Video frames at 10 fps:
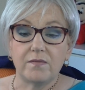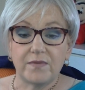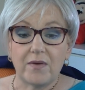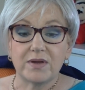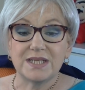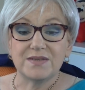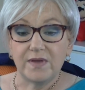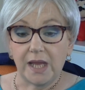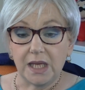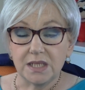varicose
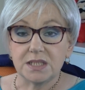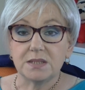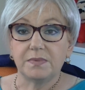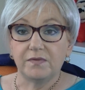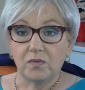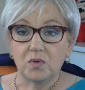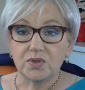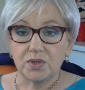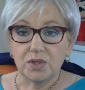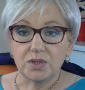veins before
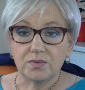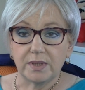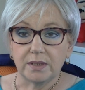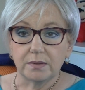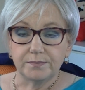surgery.